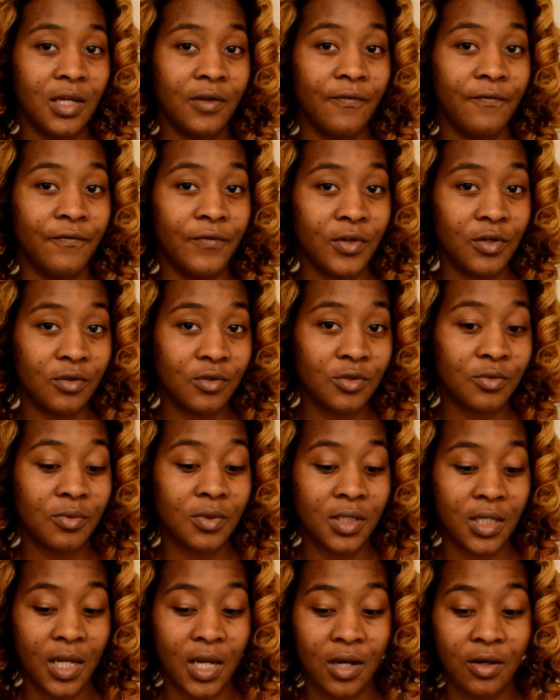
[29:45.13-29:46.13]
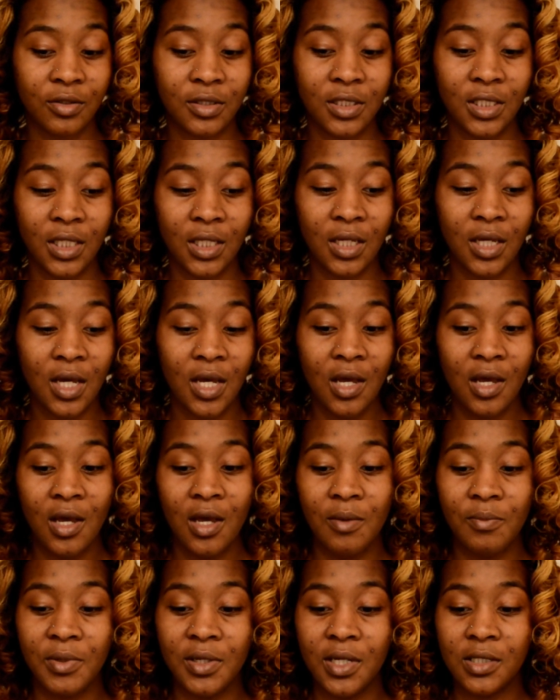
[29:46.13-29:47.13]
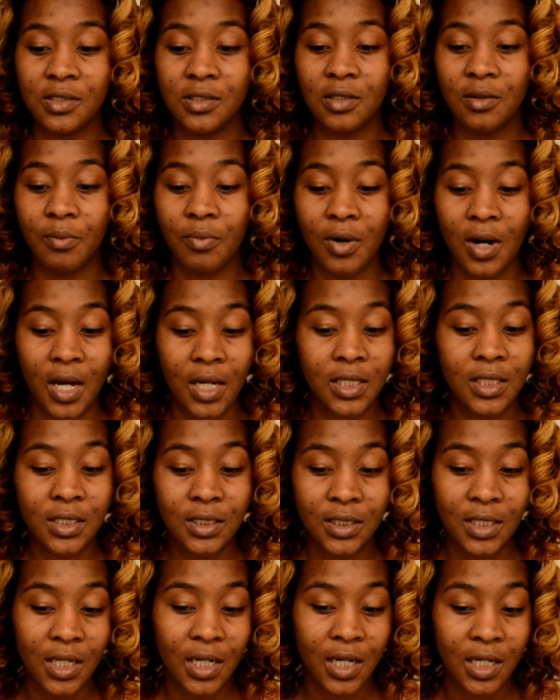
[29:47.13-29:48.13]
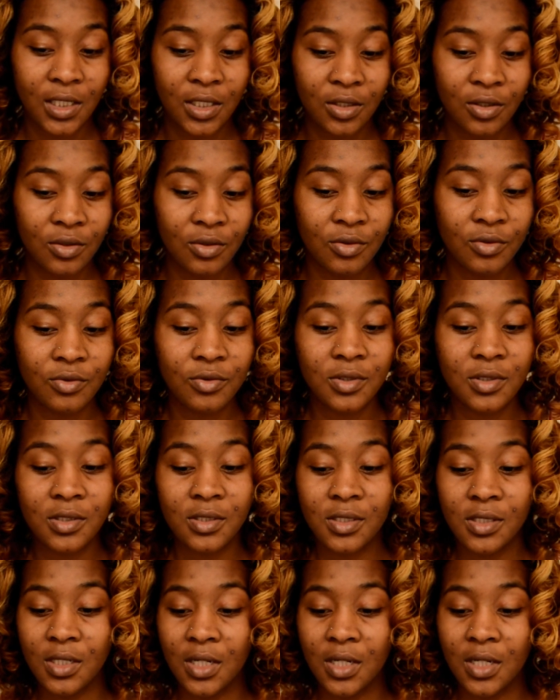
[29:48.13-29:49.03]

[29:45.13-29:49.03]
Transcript: It feels really healthy because of the product that I used.